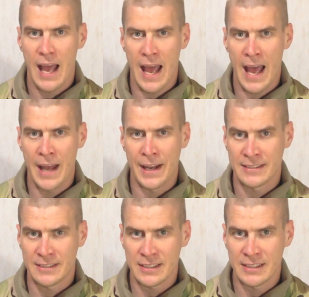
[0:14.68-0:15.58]
And
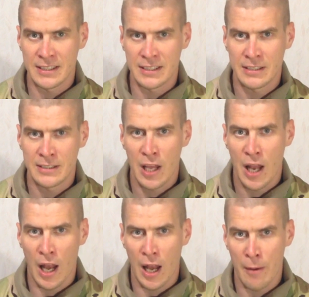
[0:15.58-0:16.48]
as this is
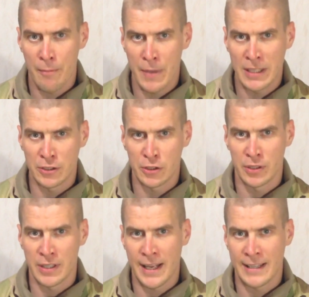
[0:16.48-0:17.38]
uh,
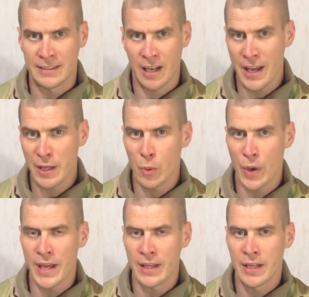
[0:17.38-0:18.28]
mentioned as
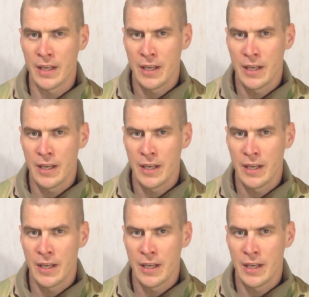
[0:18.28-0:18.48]
lightweight,